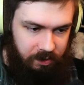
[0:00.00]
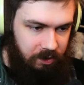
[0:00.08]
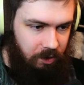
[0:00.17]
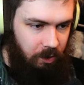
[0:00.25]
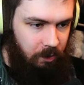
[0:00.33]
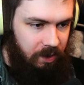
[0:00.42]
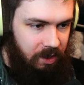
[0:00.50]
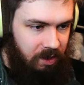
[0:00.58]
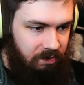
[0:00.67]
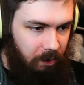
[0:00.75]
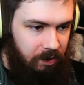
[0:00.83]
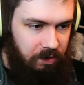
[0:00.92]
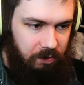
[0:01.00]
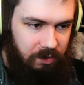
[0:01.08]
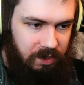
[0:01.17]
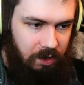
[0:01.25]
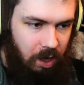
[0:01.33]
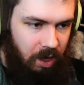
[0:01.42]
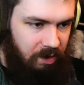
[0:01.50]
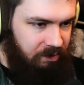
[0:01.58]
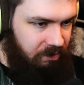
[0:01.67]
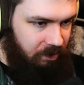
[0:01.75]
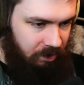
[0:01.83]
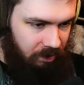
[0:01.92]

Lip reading: So if I were to turn this off,